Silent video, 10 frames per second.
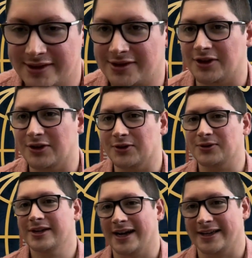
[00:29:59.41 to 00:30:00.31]
so
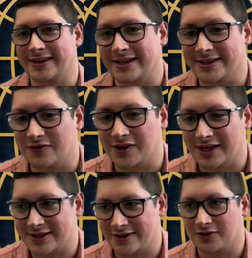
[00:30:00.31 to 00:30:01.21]
I think it's
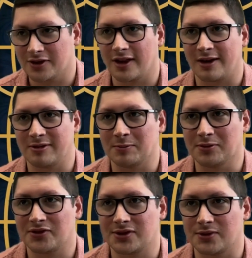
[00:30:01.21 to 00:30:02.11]
very easy for a lot of
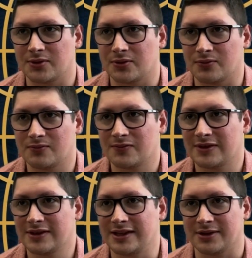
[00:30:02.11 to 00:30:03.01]
people to,
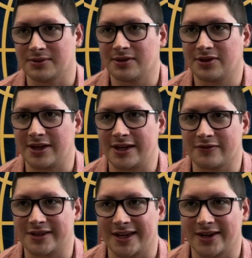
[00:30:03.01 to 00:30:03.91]
think
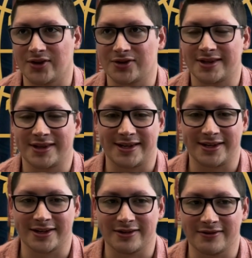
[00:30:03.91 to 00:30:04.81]
of sales and think
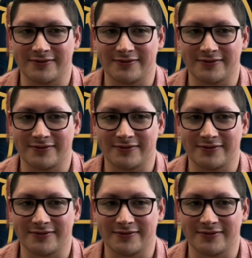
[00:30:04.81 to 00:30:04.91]
of,